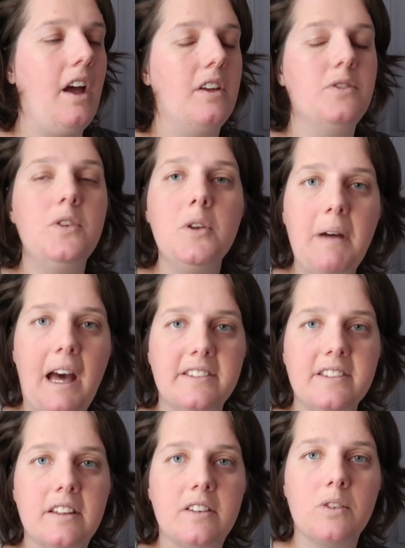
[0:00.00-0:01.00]
two
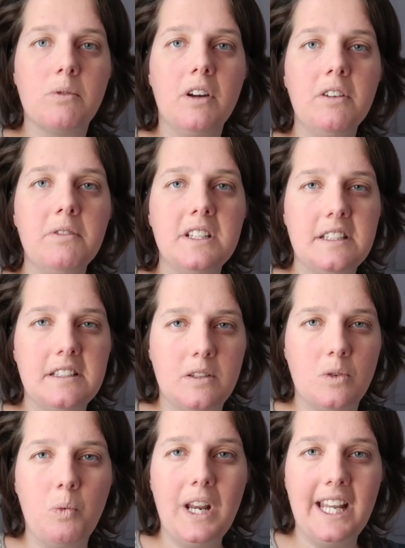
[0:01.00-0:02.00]
patterns, one of which is
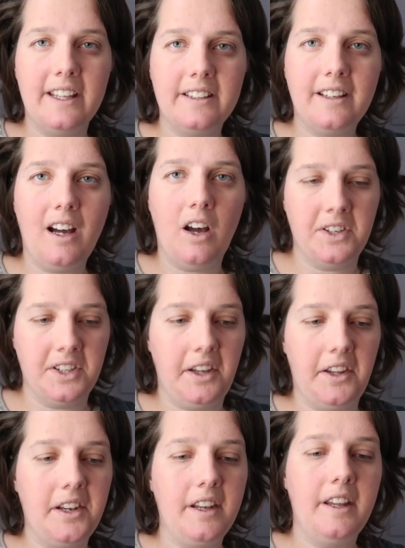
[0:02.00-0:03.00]
the Willet
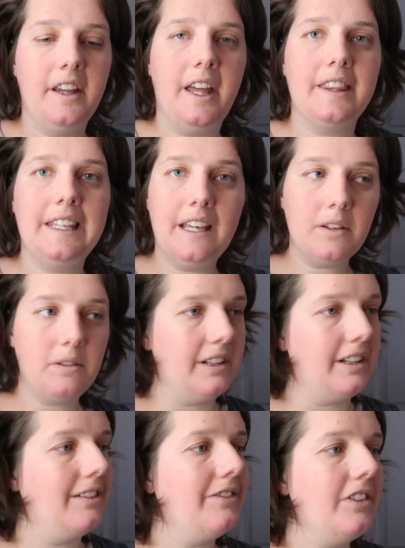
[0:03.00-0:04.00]
cardigan and the other
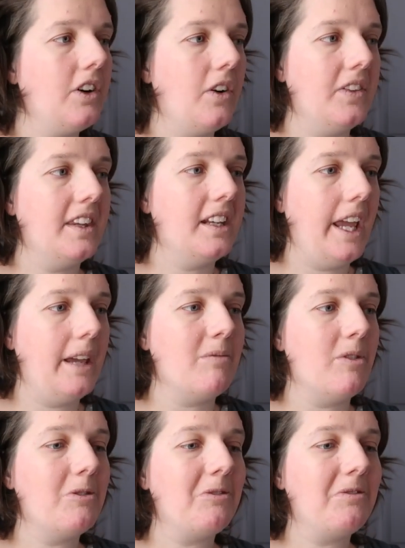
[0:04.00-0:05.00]
one I've forgotten the
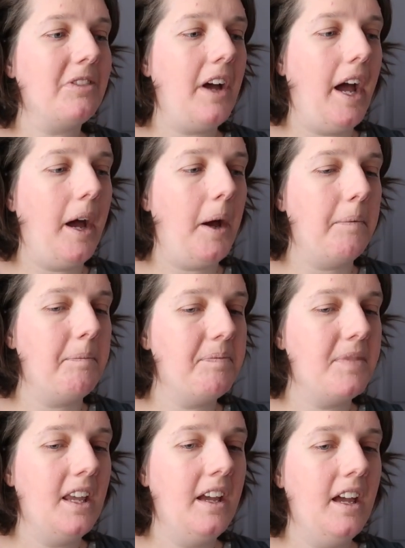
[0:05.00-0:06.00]
name of,
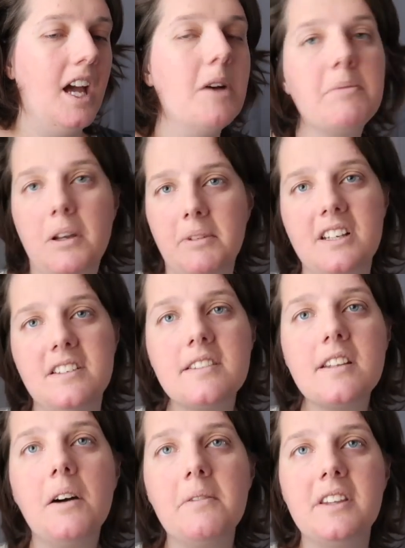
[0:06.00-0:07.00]
but I'm going to
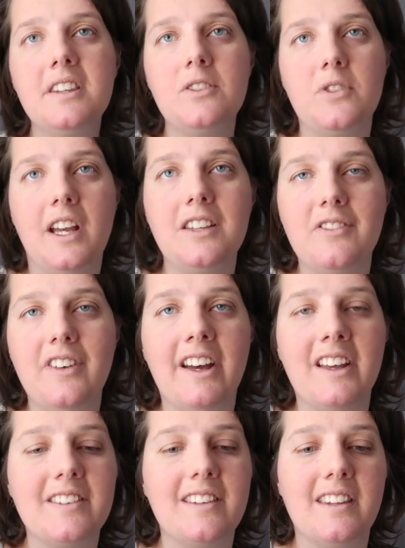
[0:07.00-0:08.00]
start with the dress
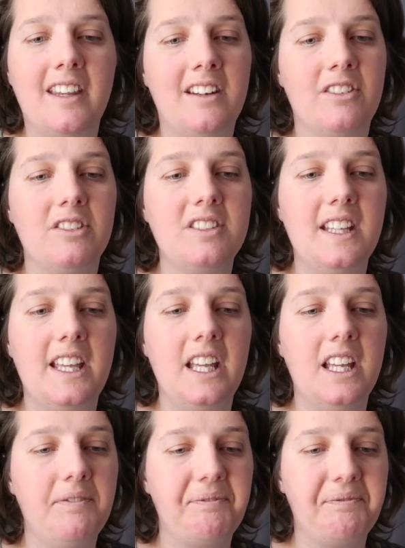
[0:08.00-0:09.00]
first and then I'll see